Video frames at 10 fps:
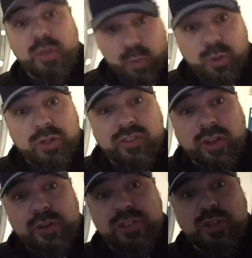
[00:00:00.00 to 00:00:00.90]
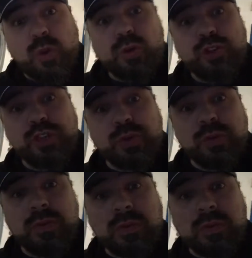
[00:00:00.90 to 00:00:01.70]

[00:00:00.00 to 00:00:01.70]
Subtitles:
The world's largest horseshoe.